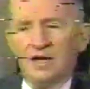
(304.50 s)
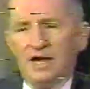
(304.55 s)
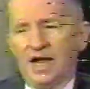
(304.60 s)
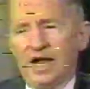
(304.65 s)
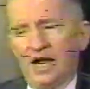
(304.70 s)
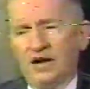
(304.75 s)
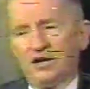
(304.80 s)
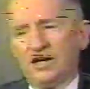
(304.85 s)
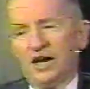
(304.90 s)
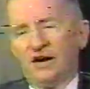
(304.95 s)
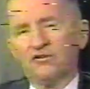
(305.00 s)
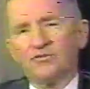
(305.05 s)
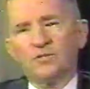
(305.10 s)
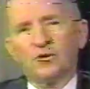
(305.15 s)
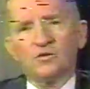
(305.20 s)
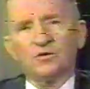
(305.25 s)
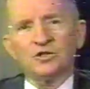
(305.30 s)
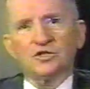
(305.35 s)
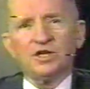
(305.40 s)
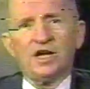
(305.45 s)
our
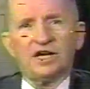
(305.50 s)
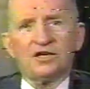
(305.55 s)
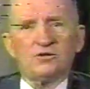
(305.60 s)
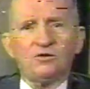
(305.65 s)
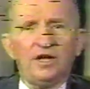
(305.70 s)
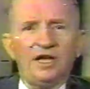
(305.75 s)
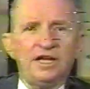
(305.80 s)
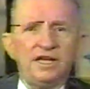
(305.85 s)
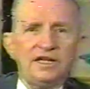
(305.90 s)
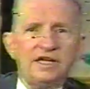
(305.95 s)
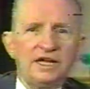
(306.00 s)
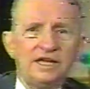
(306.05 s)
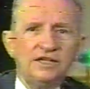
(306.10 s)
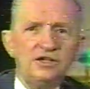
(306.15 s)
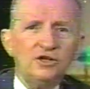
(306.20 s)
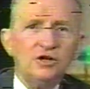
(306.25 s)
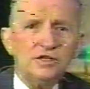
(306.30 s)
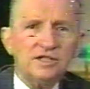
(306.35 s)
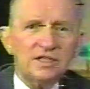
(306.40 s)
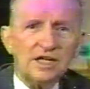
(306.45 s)
government was not creating a
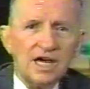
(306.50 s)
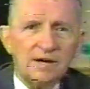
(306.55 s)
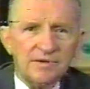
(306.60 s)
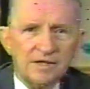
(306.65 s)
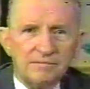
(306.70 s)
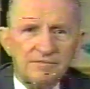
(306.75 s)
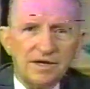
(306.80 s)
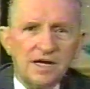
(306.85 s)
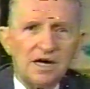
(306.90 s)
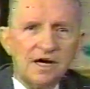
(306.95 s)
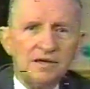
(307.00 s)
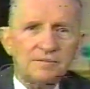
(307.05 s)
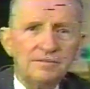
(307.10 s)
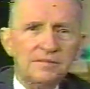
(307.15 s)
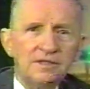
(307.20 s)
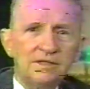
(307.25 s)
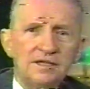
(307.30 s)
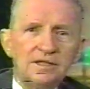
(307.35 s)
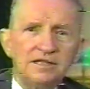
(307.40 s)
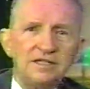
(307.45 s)
new atomic bomb.
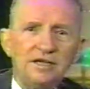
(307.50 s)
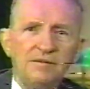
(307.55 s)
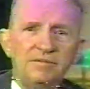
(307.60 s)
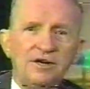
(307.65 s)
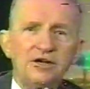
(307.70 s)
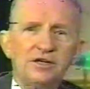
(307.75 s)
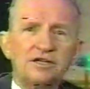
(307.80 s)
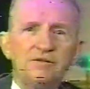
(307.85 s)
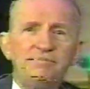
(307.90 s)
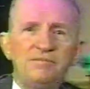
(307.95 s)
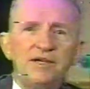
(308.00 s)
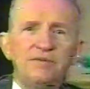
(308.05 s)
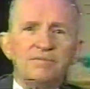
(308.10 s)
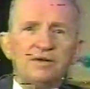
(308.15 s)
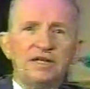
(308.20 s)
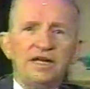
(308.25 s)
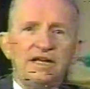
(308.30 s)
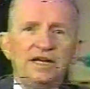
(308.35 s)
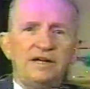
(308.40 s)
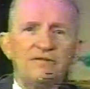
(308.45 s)
The American
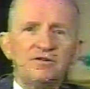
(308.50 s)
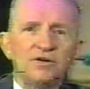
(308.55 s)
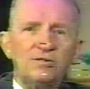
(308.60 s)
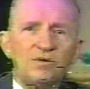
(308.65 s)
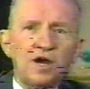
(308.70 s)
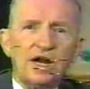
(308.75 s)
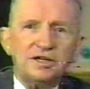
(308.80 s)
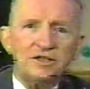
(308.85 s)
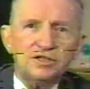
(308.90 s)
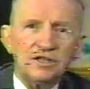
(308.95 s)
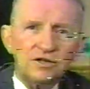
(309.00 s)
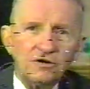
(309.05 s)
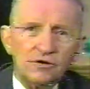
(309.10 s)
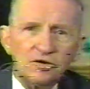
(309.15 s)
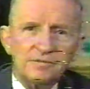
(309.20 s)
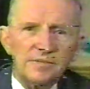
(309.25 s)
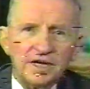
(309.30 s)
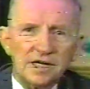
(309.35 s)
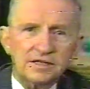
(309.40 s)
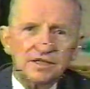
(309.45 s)
people had every right to know
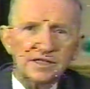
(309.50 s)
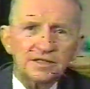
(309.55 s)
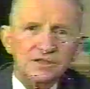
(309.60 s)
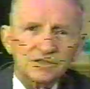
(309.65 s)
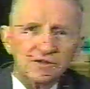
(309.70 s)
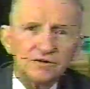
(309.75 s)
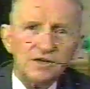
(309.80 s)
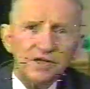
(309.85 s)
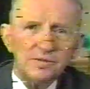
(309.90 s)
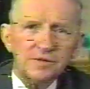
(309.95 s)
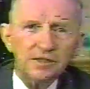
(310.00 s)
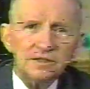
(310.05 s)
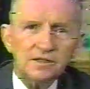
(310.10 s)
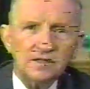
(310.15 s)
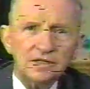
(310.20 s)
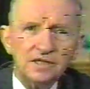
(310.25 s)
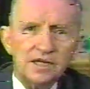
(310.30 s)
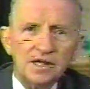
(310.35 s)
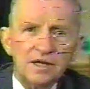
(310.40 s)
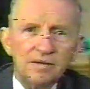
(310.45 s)
about this agreement,
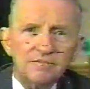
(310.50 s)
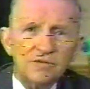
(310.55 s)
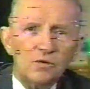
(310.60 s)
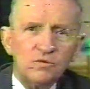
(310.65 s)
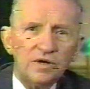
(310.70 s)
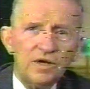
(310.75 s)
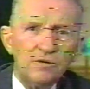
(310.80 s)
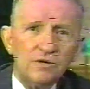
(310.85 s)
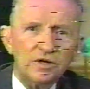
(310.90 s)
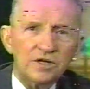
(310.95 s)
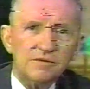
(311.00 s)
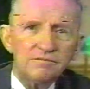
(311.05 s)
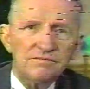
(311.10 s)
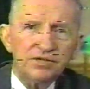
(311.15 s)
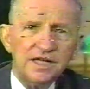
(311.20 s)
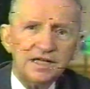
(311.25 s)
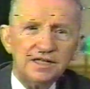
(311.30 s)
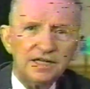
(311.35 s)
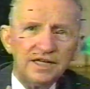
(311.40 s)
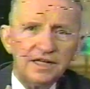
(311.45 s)
but we were
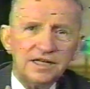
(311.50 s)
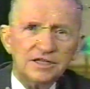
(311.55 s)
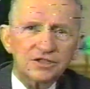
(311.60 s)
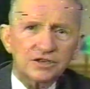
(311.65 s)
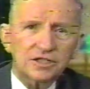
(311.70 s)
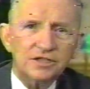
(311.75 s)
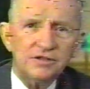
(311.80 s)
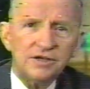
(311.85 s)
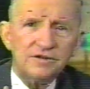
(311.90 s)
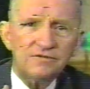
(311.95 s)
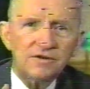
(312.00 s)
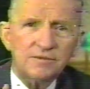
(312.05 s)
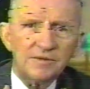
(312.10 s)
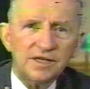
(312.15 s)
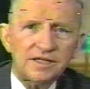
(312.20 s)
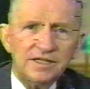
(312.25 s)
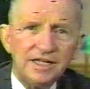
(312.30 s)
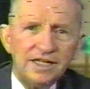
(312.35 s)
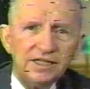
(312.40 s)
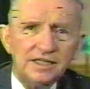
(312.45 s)
completely excluded from the
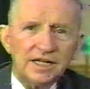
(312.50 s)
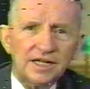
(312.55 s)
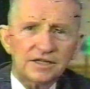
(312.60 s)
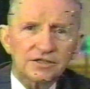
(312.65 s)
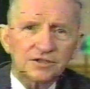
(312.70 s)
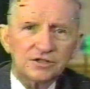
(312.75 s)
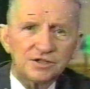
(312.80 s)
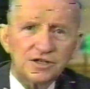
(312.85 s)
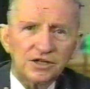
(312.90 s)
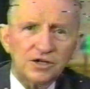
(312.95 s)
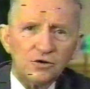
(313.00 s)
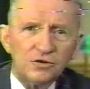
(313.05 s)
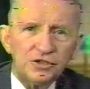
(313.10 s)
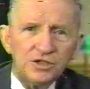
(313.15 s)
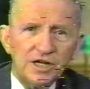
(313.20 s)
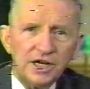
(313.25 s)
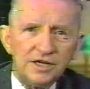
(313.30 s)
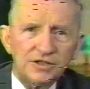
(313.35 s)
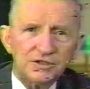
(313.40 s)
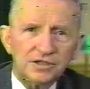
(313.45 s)
details of the
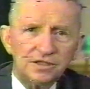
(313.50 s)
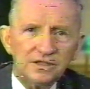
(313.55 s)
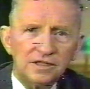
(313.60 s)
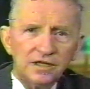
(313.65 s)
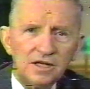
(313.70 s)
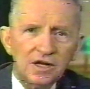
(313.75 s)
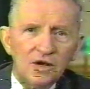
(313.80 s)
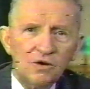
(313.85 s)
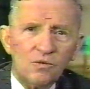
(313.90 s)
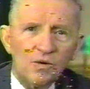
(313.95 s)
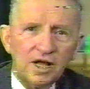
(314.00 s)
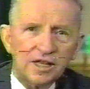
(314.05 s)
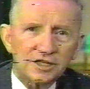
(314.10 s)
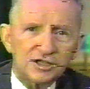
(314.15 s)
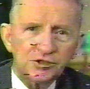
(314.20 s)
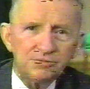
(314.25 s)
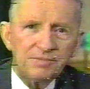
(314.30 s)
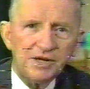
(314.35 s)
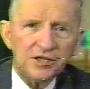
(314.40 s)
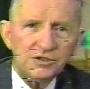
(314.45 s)
negotiation, while the
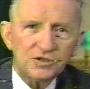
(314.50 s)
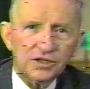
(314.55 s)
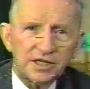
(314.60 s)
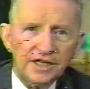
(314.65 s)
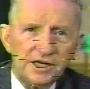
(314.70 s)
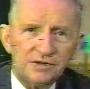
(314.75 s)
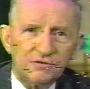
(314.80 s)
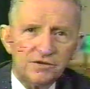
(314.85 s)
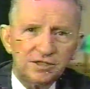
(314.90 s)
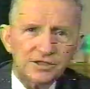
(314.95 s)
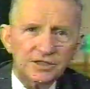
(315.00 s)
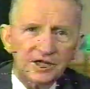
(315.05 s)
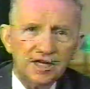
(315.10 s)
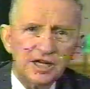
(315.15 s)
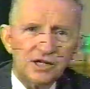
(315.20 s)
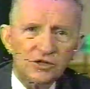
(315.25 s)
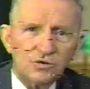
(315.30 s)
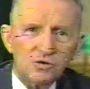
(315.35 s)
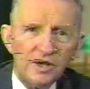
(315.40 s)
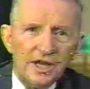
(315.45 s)
special interests
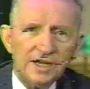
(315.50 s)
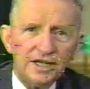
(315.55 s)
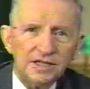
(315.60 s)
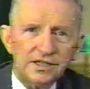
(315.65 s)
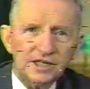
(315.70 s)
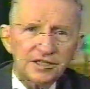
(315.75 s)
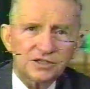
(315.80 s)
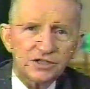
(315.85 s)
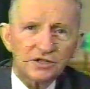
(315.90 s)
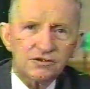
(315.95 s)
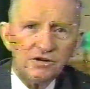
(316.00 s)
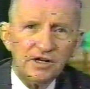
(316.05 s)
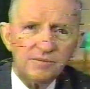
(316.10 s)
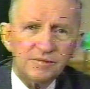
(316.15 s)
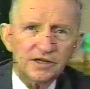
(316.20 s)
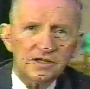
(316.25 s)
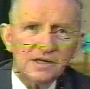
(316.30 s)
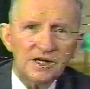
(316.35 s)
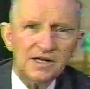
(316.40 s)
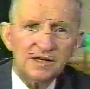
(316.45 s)
creating this
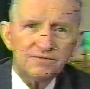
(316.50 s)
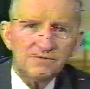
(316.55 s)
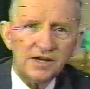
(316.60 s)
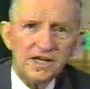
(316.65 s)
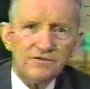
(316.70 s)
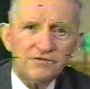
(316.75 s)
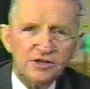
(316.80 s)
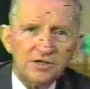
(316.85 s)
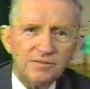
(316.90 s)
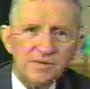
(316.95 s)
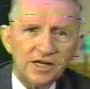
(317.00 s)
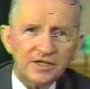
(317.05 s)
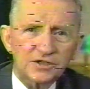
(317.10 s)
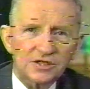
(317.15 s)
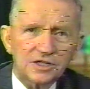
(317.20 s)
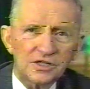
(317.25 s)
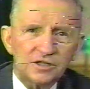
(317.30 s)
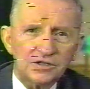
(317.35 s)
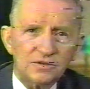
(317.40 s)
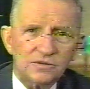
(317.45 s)
agreement, favoring
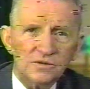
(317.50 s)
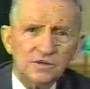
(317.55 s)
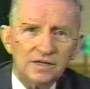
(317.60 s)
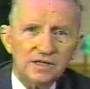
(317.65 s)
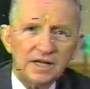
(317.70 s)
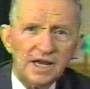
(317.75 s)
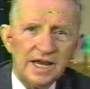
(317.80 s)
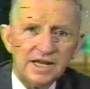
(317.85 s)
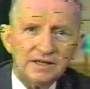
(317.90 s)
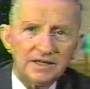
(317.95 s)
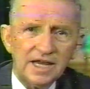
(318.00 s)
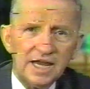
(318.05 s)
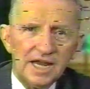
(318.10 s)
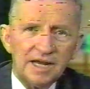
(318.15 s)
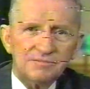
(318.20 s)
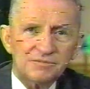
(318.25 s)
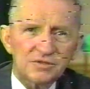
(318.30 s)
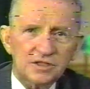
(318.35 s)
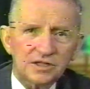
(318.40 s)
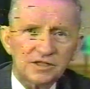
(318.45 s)
Mexico, had
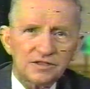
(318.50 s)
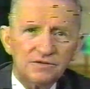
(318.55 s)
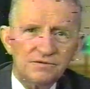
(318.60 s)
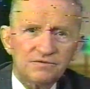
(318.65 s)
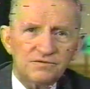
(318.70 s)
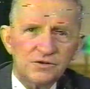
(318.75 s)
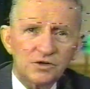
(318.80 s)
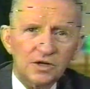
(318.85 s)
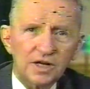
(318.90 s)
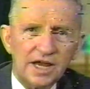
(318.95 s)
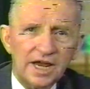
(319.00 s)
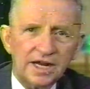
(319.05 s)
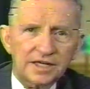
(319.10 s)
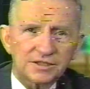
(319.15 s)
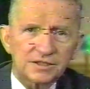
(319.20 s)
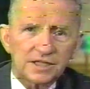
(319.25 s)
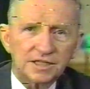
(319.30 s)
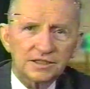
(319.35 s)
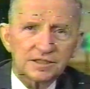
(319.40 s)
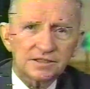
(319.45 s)
absolute full
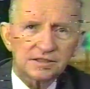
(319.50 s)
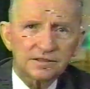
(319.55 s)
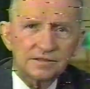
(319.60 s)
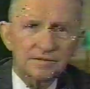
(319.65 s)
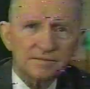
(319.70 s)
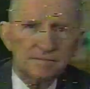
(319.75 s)
access.